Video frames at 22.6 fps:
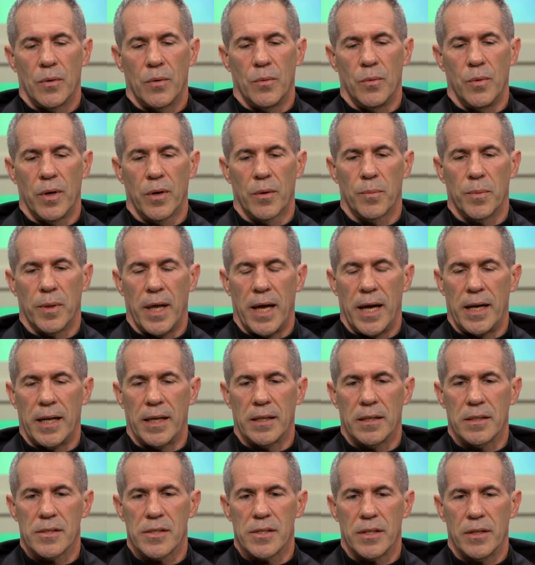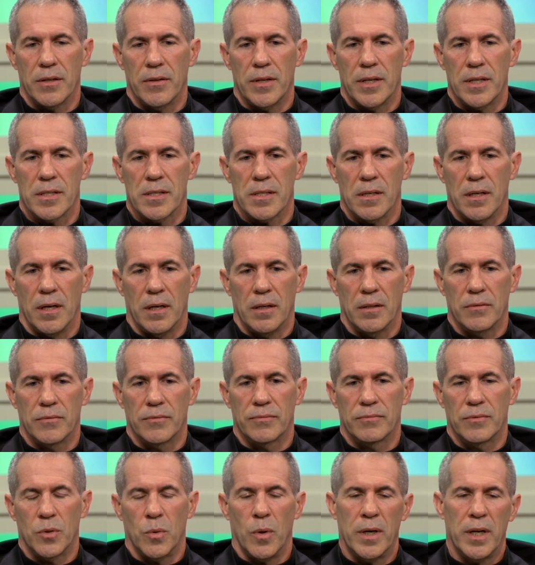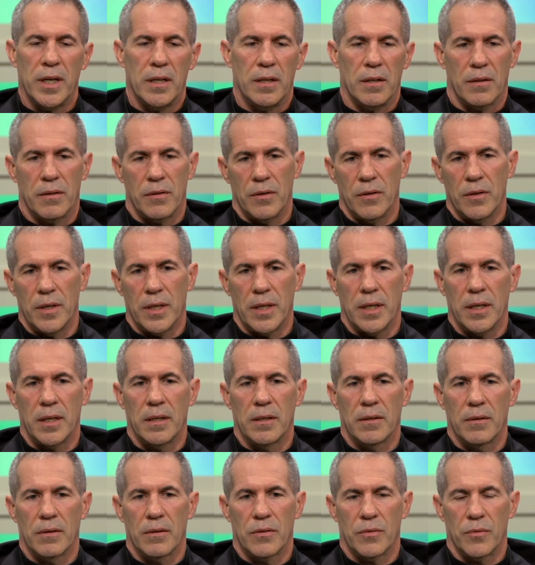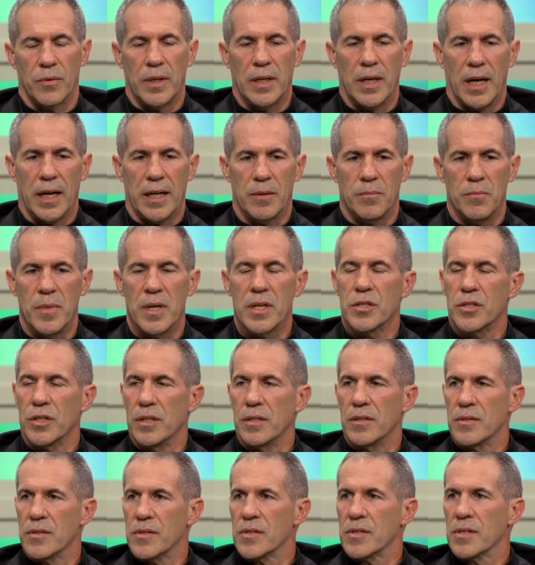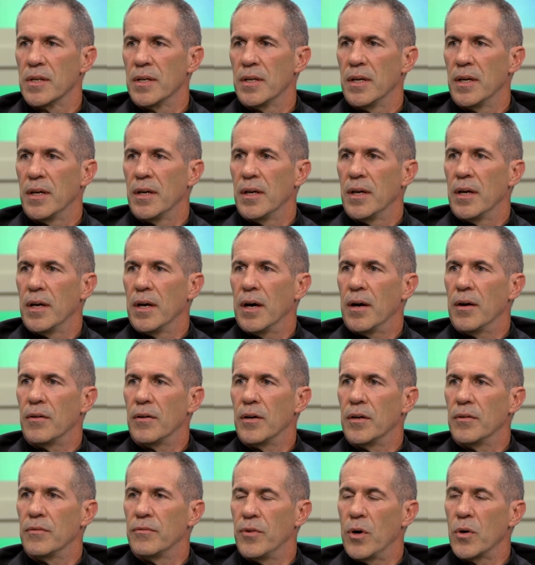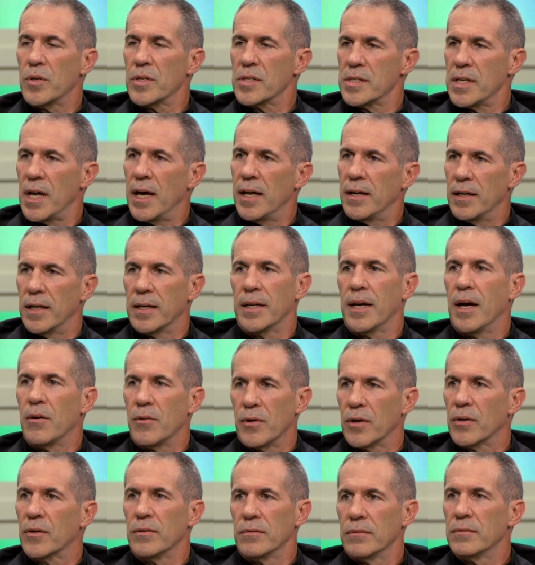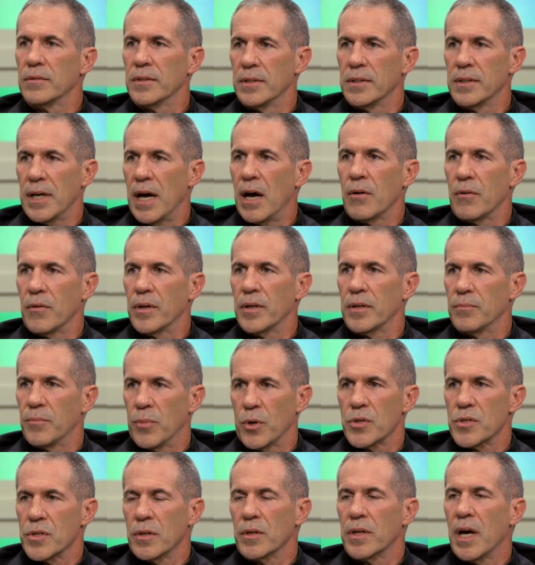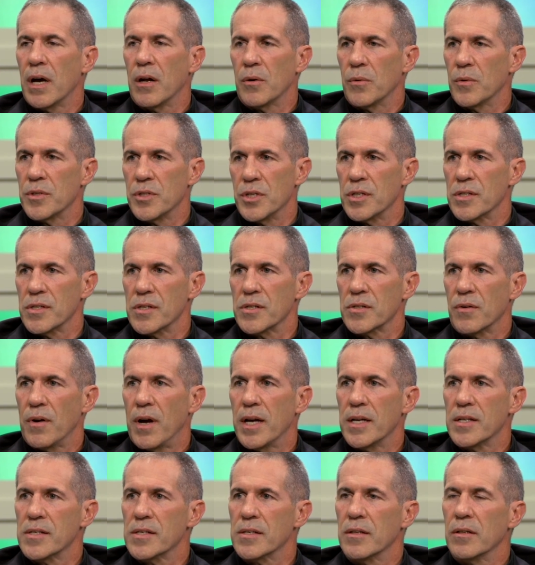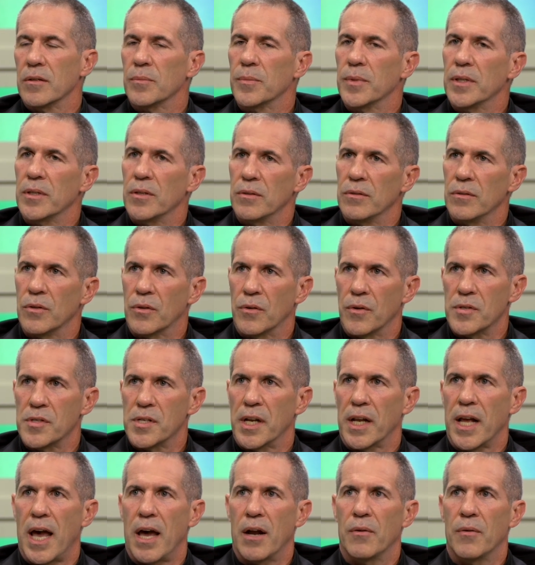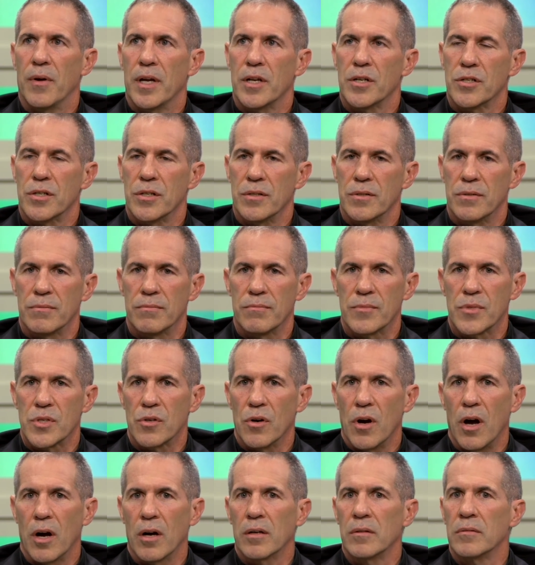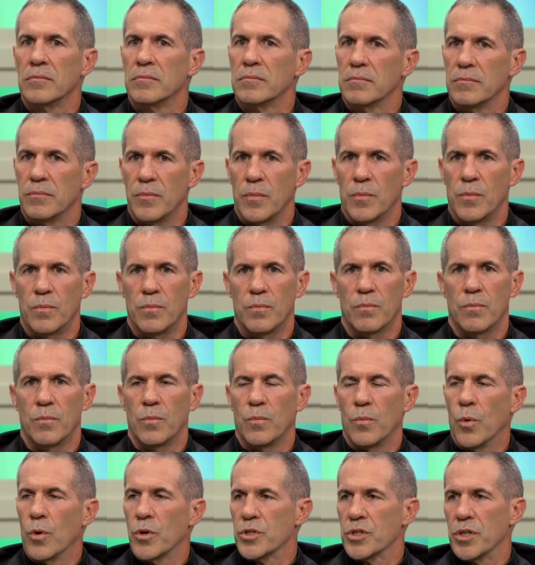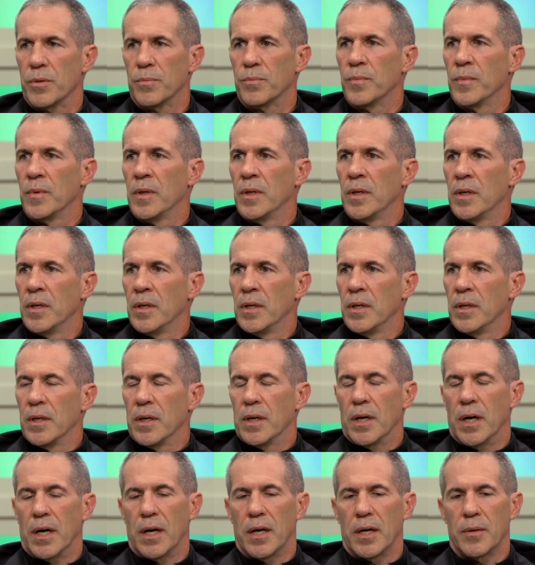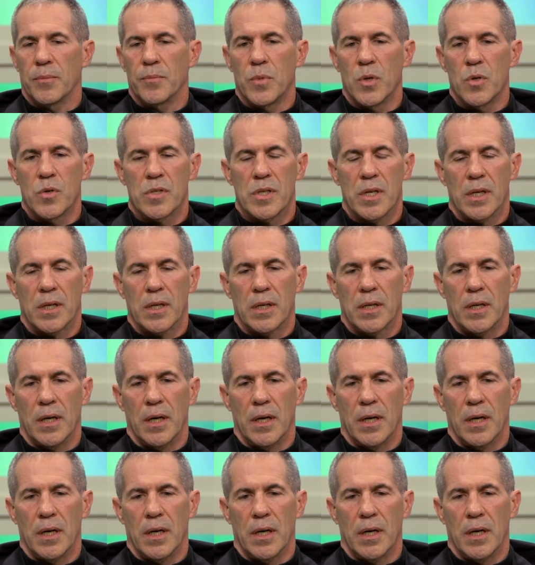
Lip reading: We're planning a series of 20 to 30 three-night missions focused on personal encounter with Jesus Christ. There'll be Eucharistic adoration, strong worship, music,